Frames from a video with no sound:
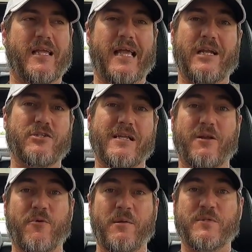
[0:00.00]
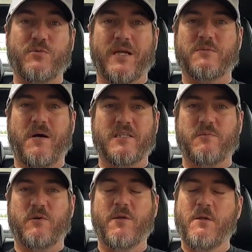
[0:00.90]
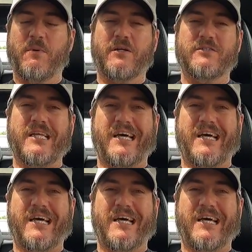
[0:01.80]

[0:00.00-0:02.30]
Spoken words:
and I try to get around them as quick as possible because